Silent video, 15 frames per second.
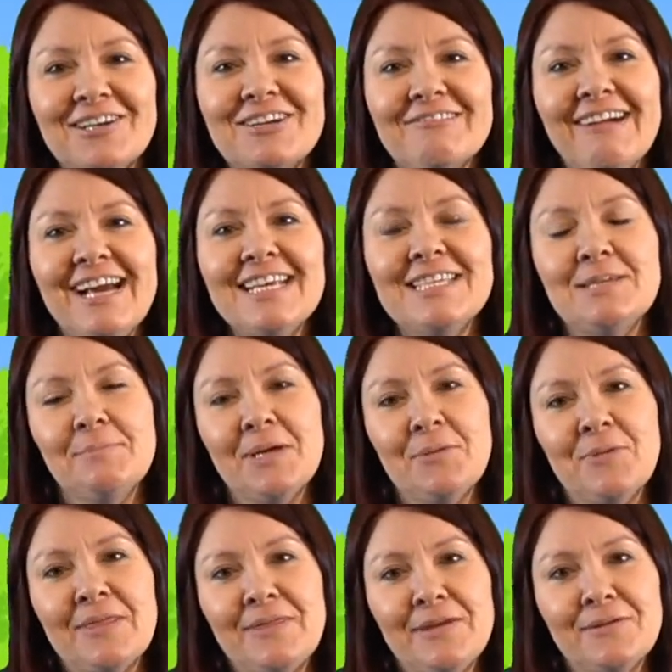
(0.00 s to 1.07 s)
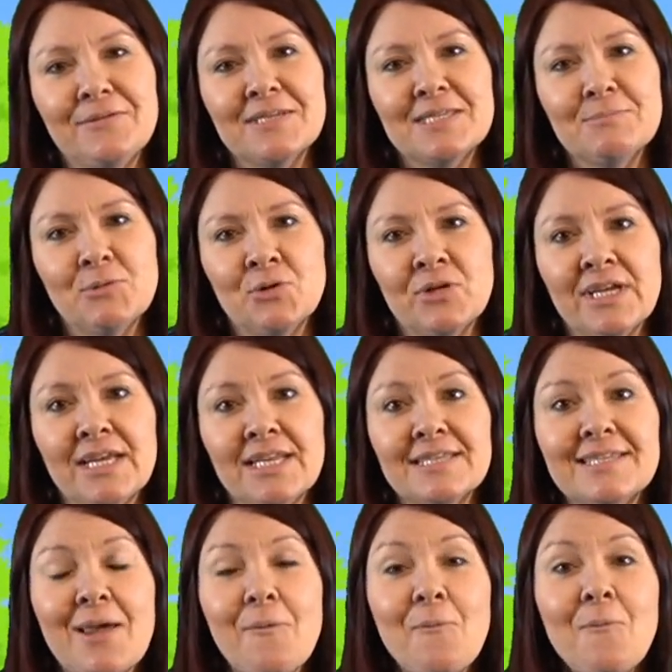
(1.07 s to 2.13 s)
Great to be with you this morning.
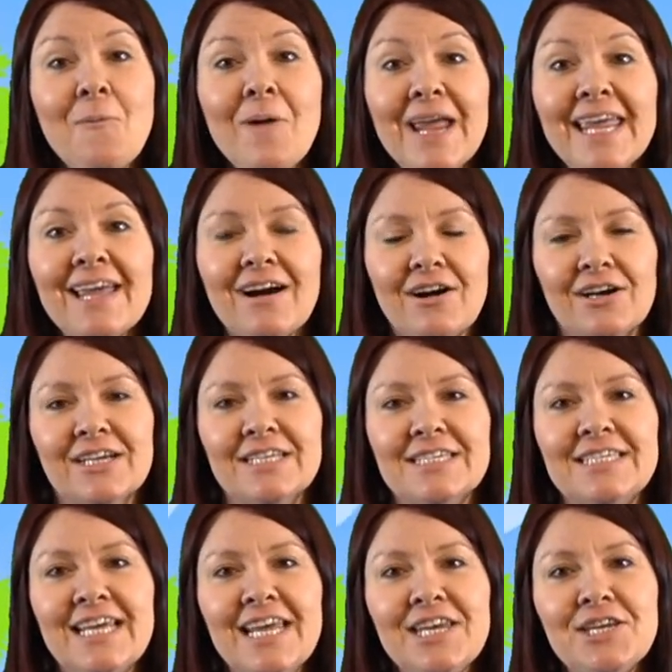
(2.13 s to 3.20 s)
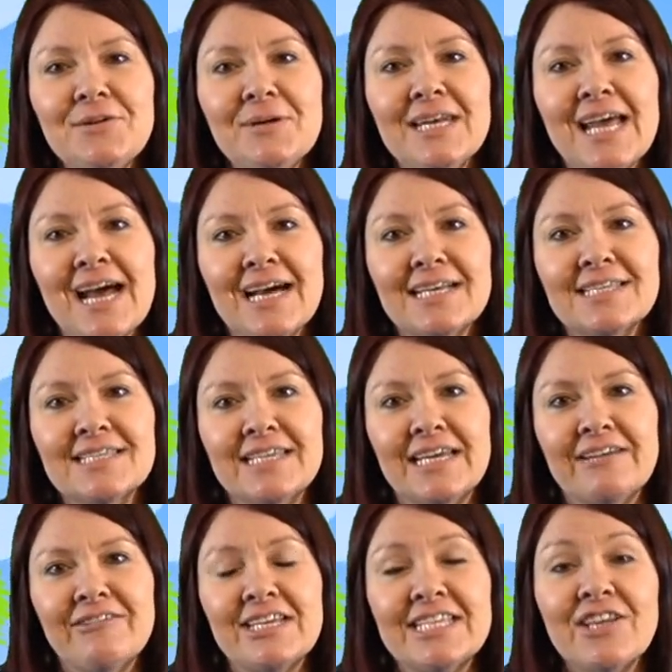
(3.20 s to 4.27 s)
So we are continuing our
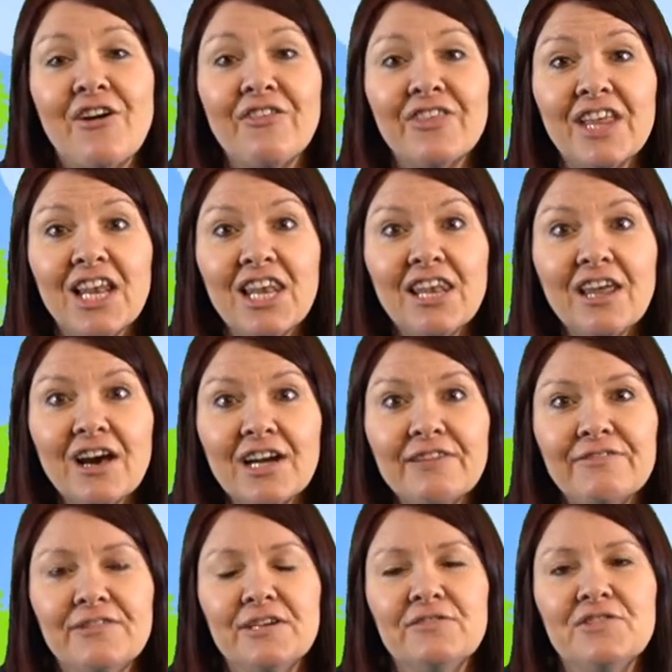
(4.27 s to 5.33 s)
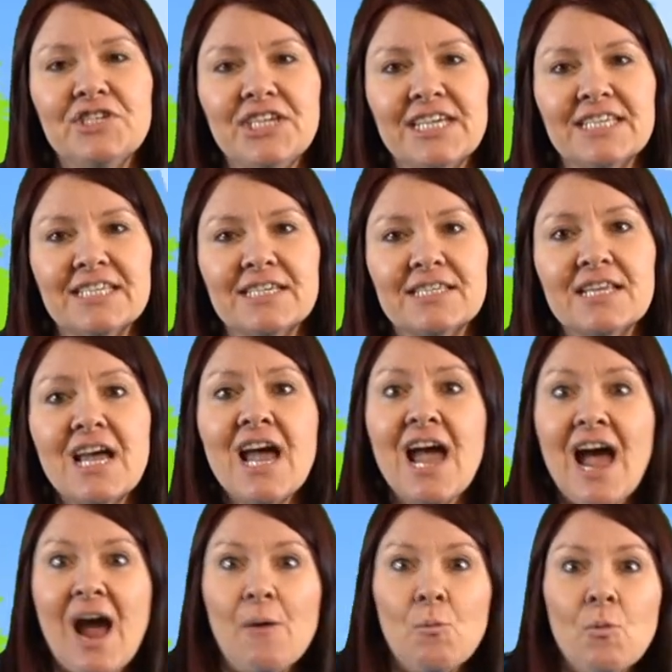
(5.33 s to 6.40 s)
series on the life of Jesus,
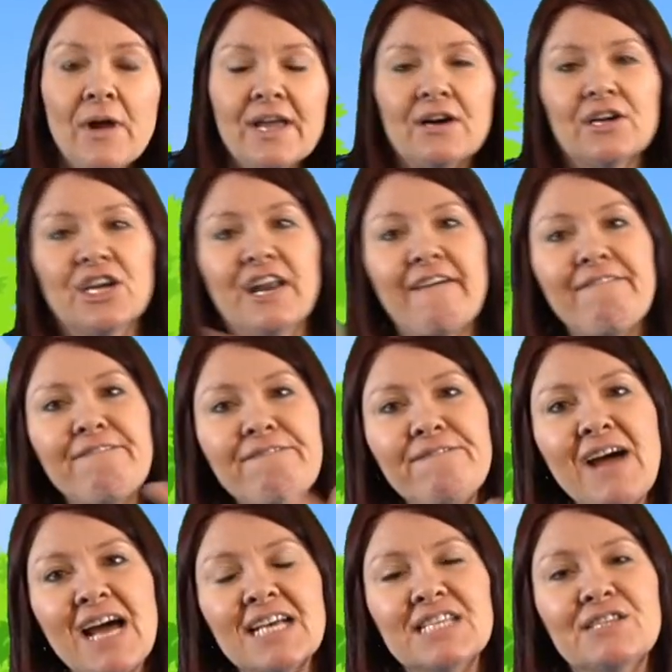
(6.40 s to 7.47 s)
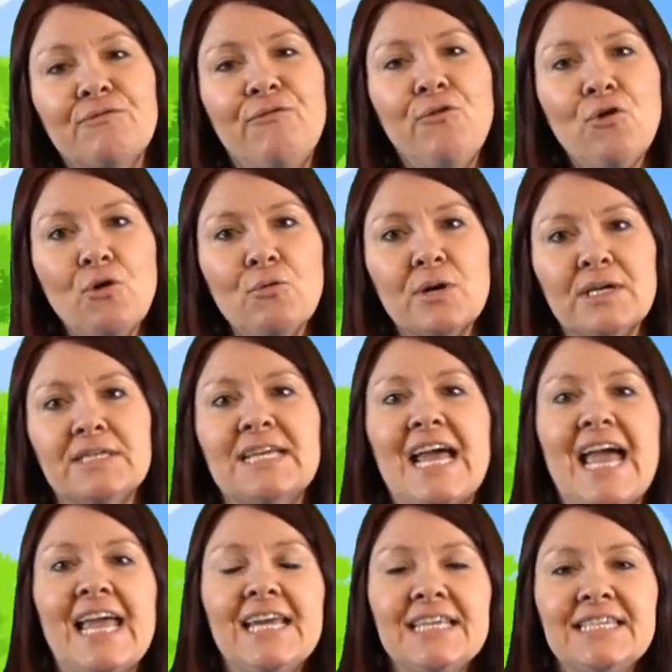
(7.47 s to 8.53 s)
and we are going to fast forward
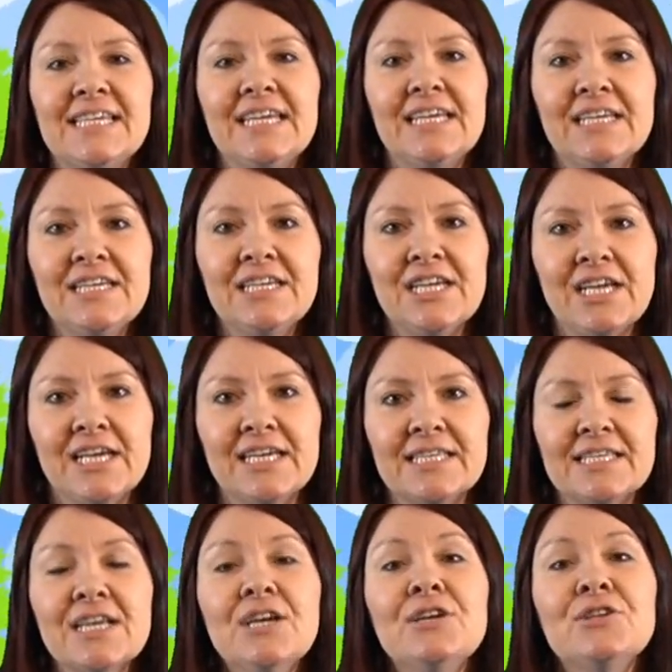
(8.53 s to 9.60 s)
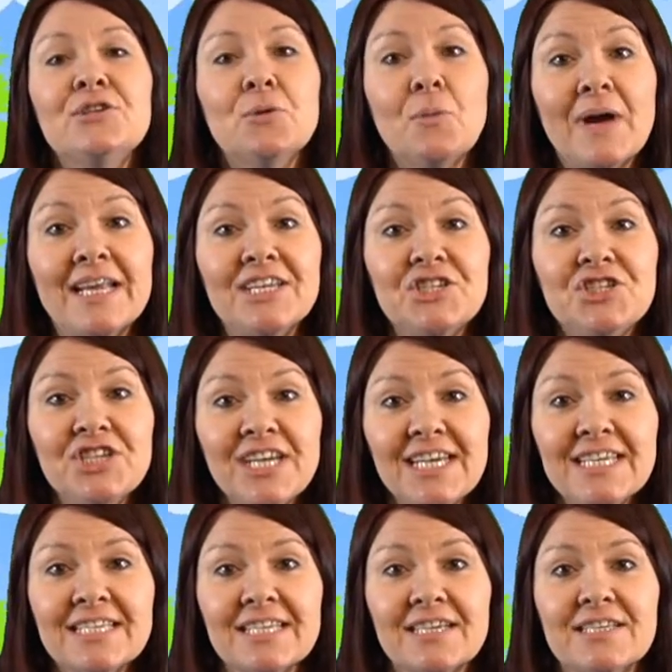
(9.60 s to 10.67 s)
18 years to when
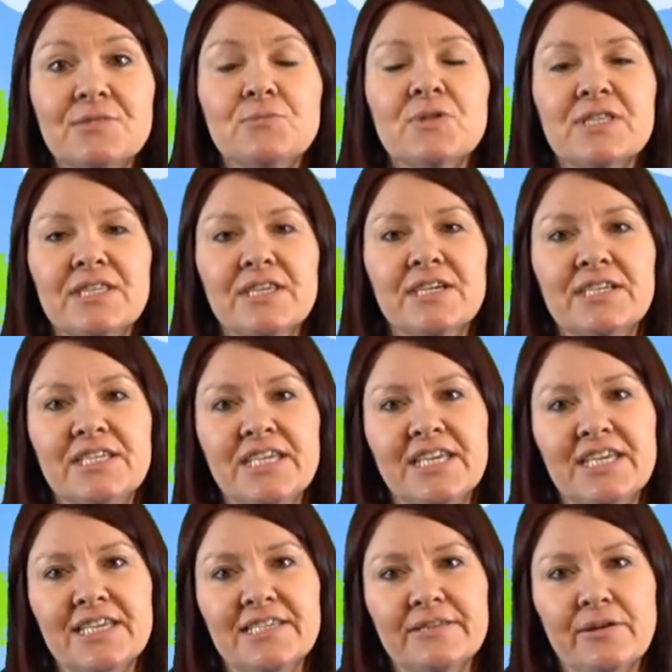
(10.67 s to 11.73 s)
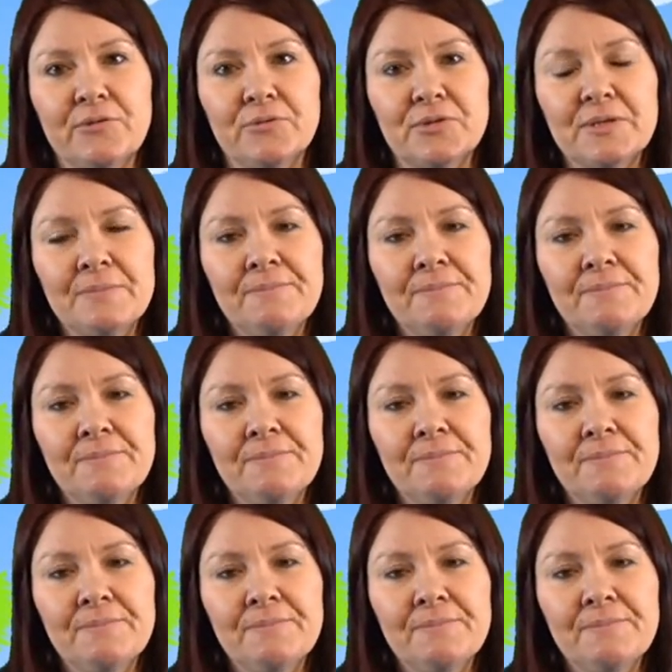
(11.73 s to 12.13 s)
Jesus was 30 years old.